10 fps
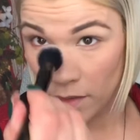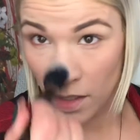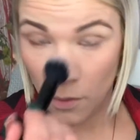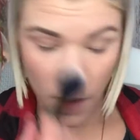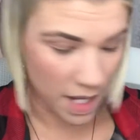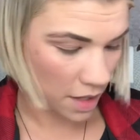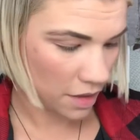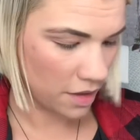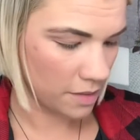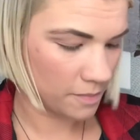
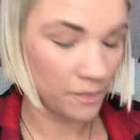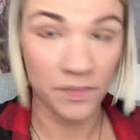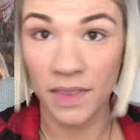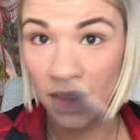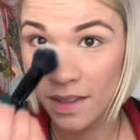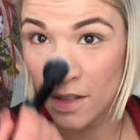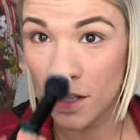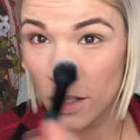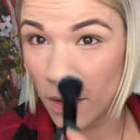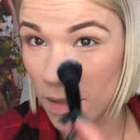with, you
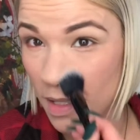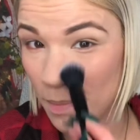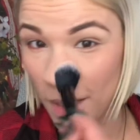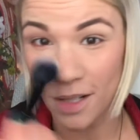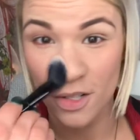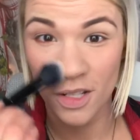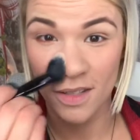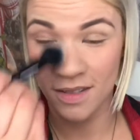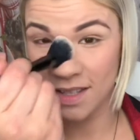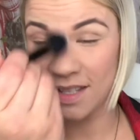can use this brush. This
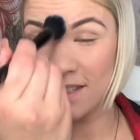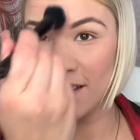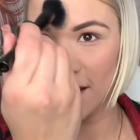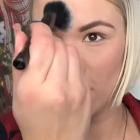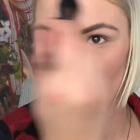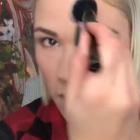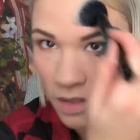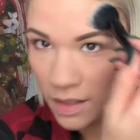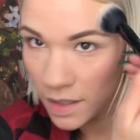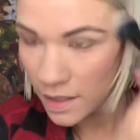is in this collection.
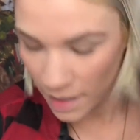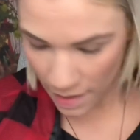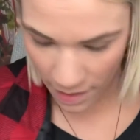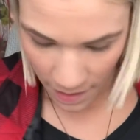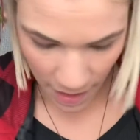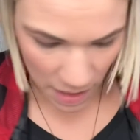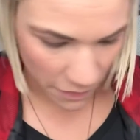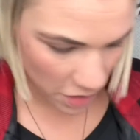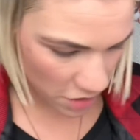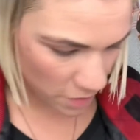I
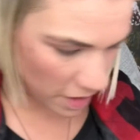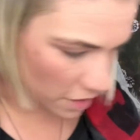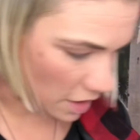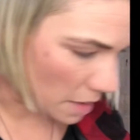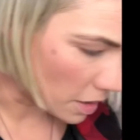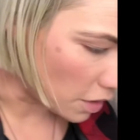never did do my other eyebrow.